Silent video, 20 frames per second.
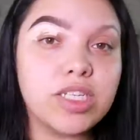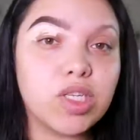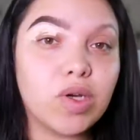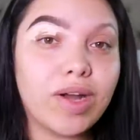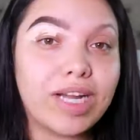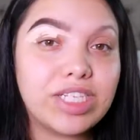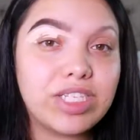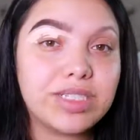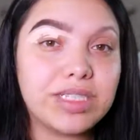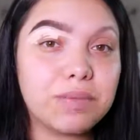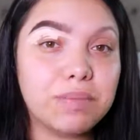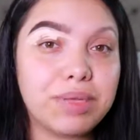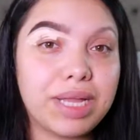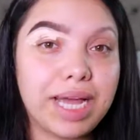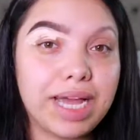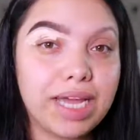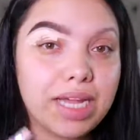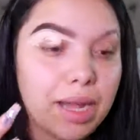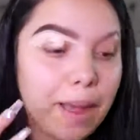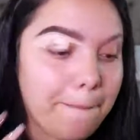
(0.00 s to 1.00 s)
So I just
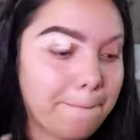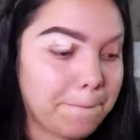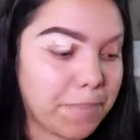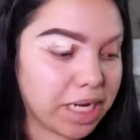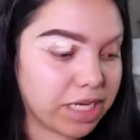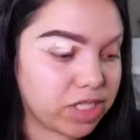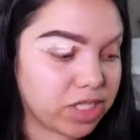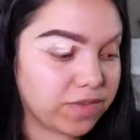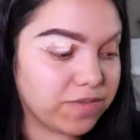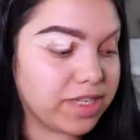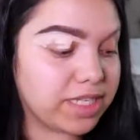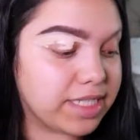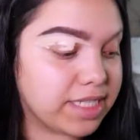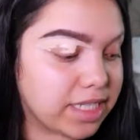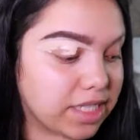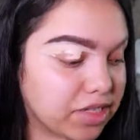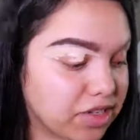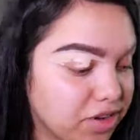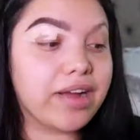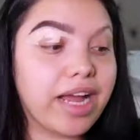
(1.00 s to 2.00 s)
applied a bunch of
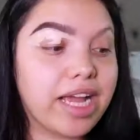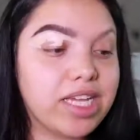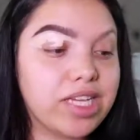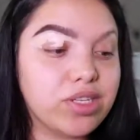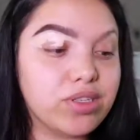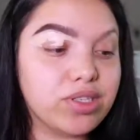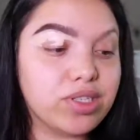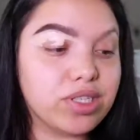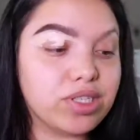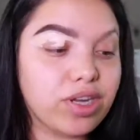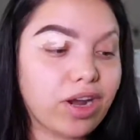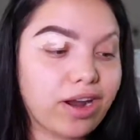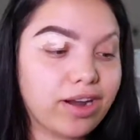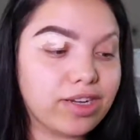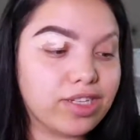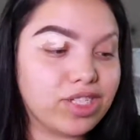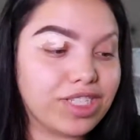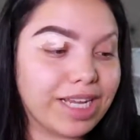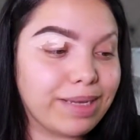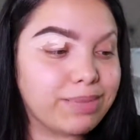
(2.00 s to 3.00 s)
concealer. I used a
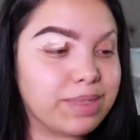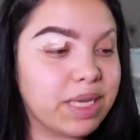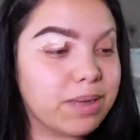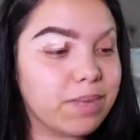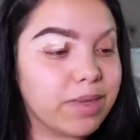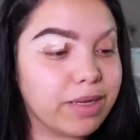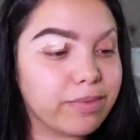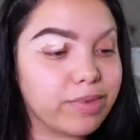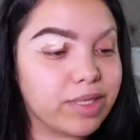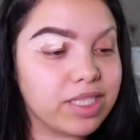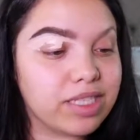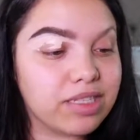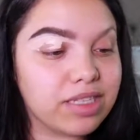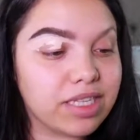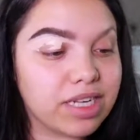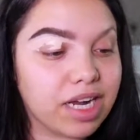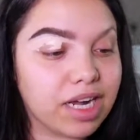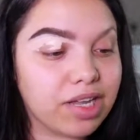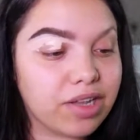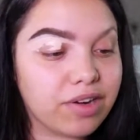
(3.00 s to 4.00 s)
Tarte Shape Tape and I'm using
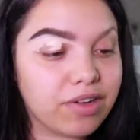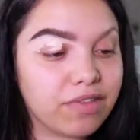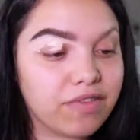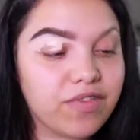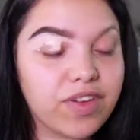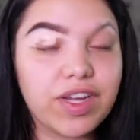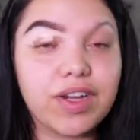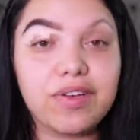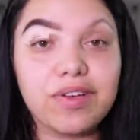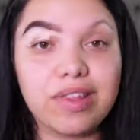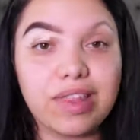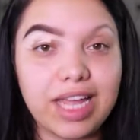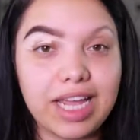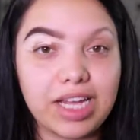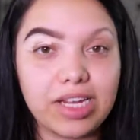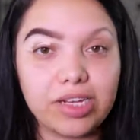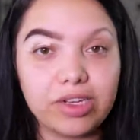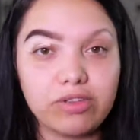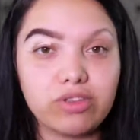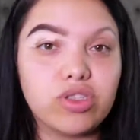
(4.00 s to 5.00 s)
the color Fair
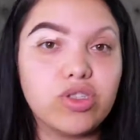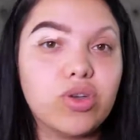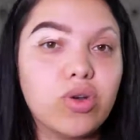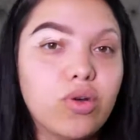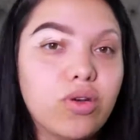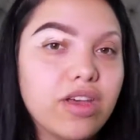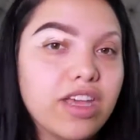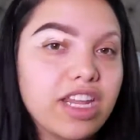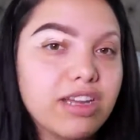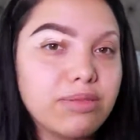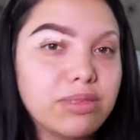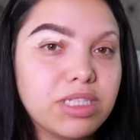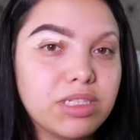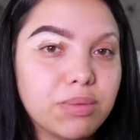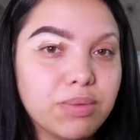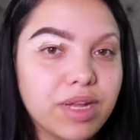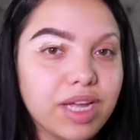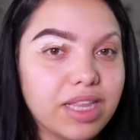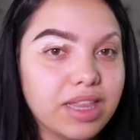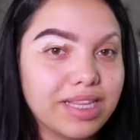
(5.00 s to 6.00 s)
Light Neutral, and I'm just
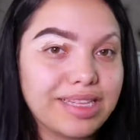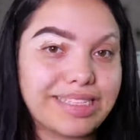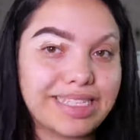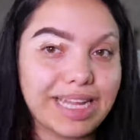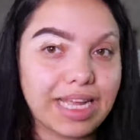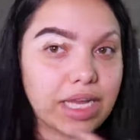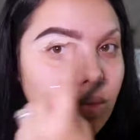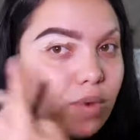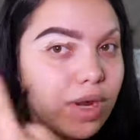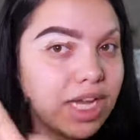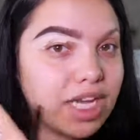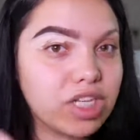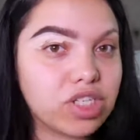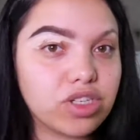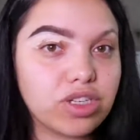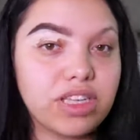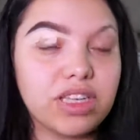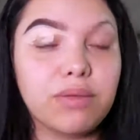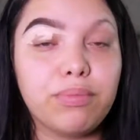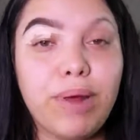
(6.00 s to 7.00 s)
applying this like right
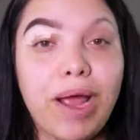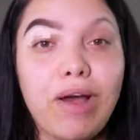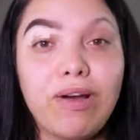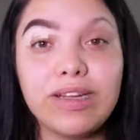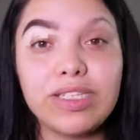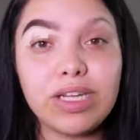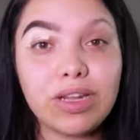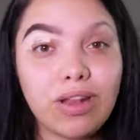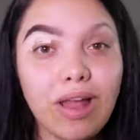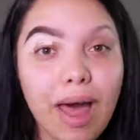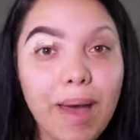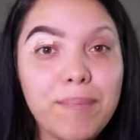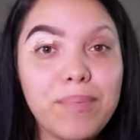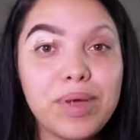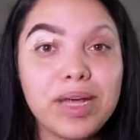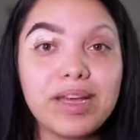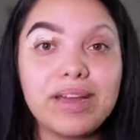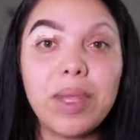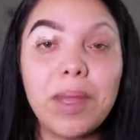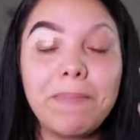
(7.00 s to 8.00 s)
underneath the brow. It's a lot,
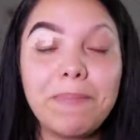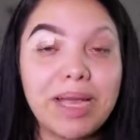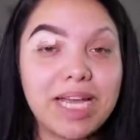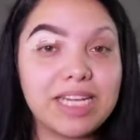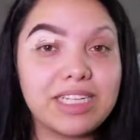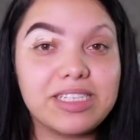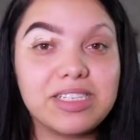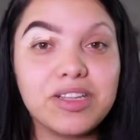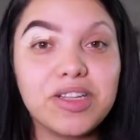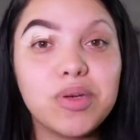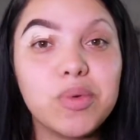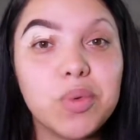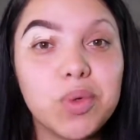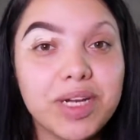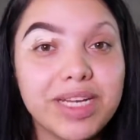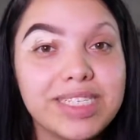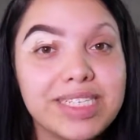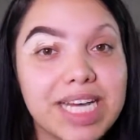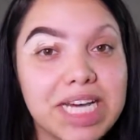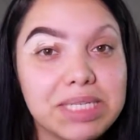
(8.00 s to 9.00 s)
but my concealer
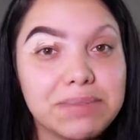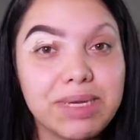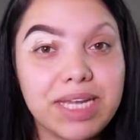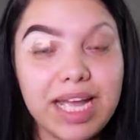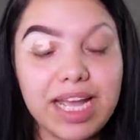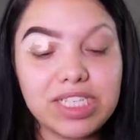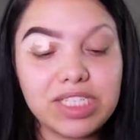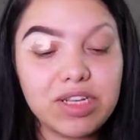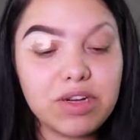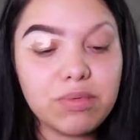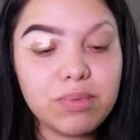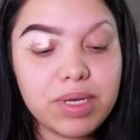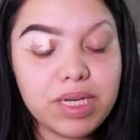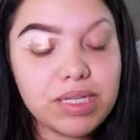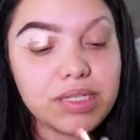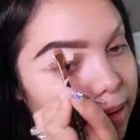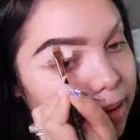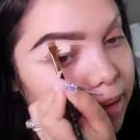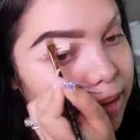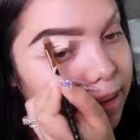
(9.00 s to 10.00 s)
works as my eyeshadow
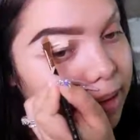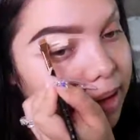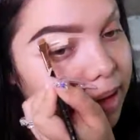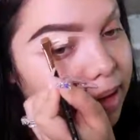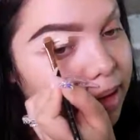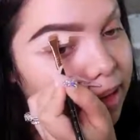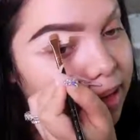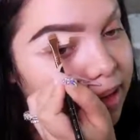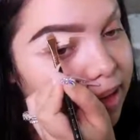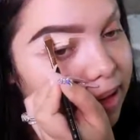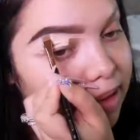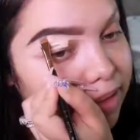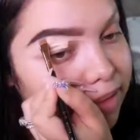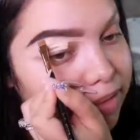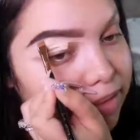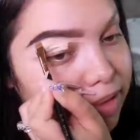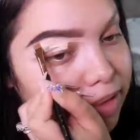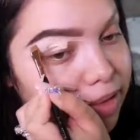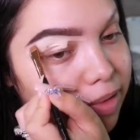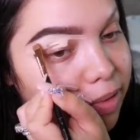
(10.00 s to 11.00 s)
base and
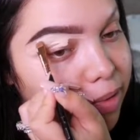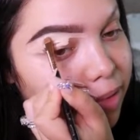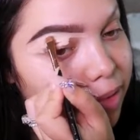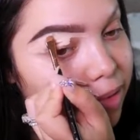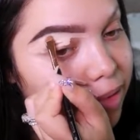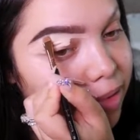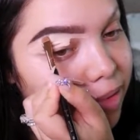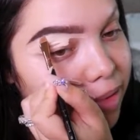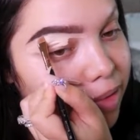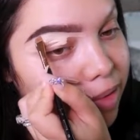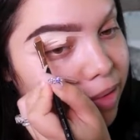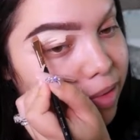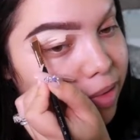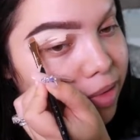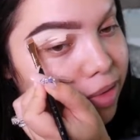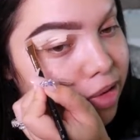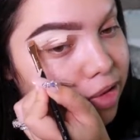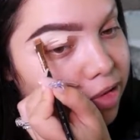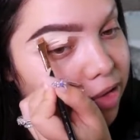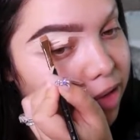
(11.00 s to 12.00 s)
this will
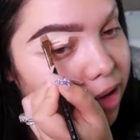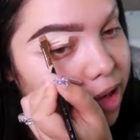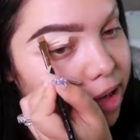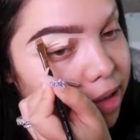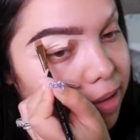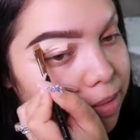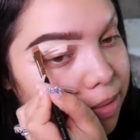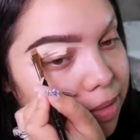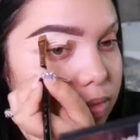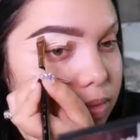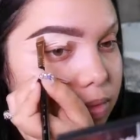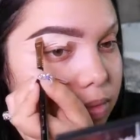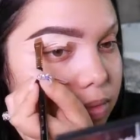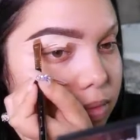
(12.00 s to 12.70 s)
do the job.